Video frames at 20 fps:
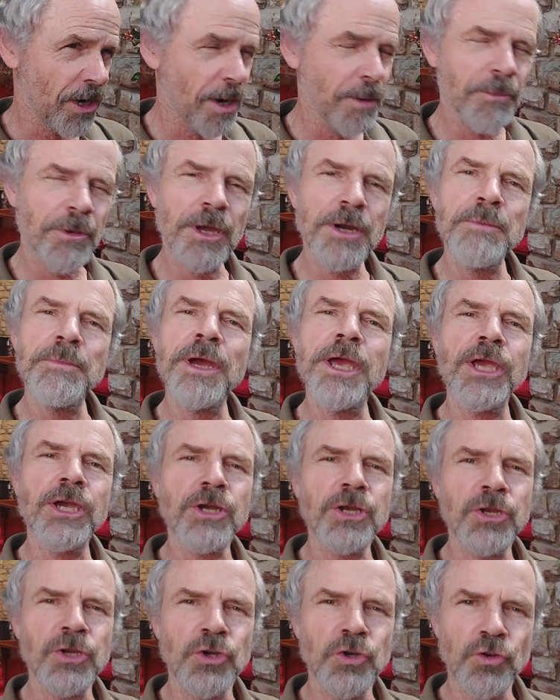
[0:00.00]
I'm going to make
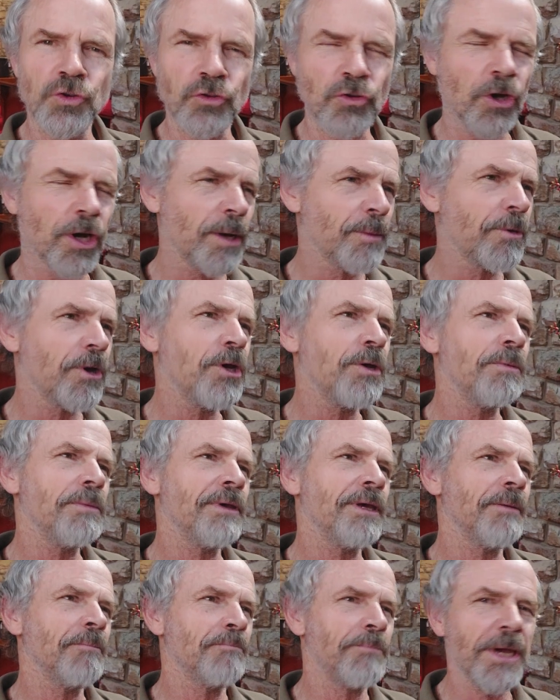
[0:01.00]
a new start. I'm going to
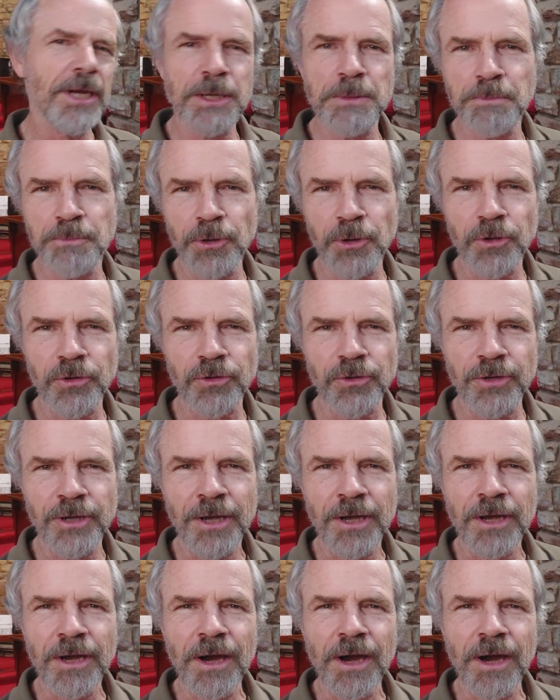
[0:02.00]
be a better person.